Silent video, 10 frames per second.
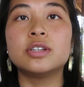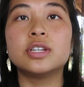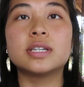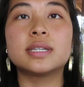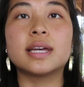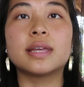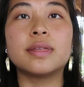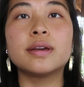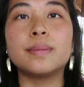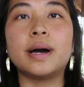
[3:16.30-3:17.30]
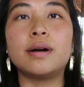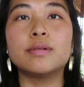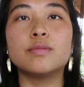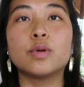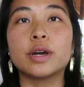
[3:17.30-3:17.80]
Just like think
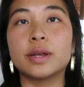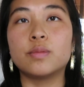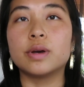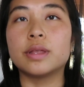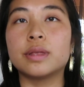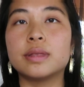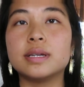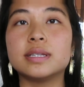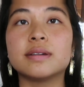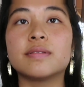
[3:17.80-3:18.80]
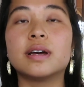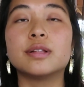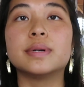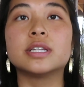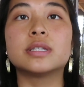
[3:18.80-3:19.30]
about working with these different
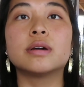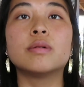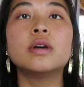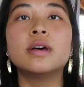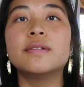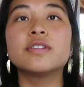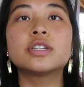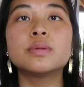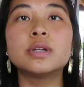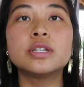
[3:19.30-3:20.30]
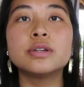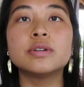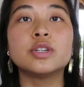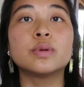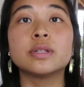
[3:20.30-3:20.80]
elements. So first thing you want to do
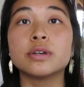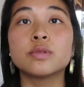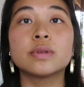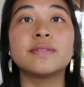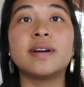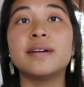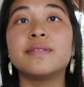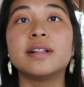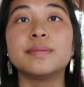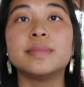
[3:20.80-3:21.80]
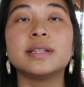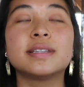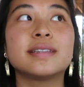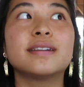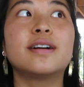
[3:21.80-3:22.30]
is you want to learn what the 5
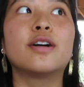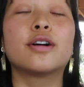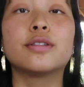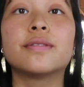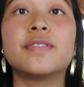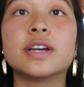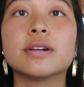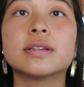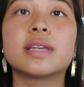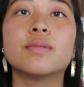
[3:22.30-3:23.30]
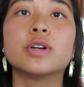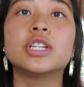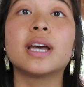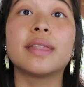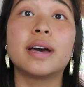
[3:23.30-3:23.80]
elements are on the fingers, and
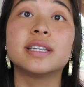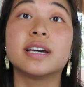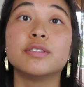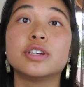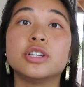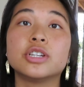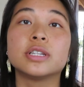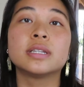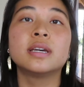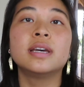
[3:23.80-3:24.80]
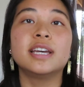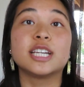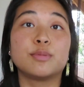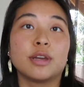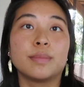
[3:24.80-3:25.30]
once you got that down, you can just
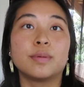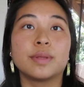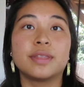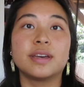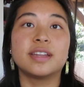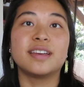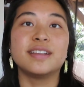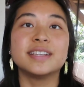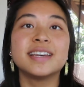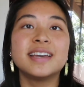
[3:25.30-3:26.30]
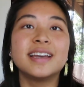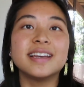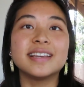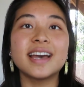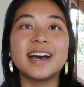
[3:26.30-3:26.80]
experiment with it. And
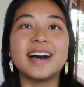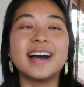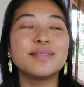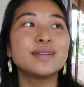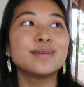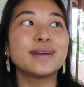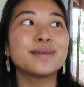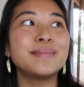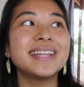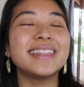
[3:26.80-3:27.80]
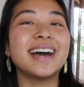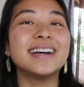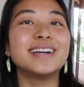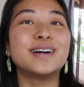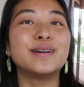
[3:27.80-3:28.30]
yeah, I really recommend
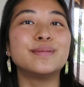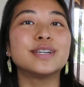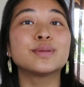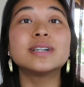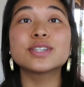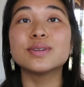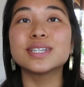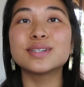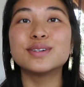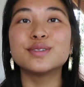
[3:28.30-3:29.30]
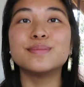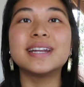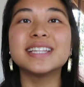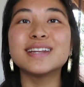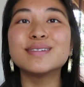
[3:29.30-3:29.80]
that. As well as crystals,
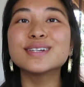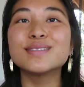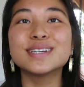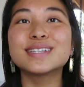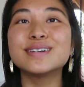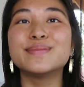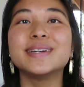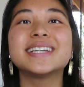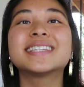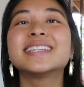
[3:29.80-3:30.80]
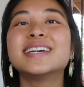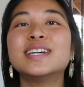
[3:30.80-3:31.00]
meditating with crystals makes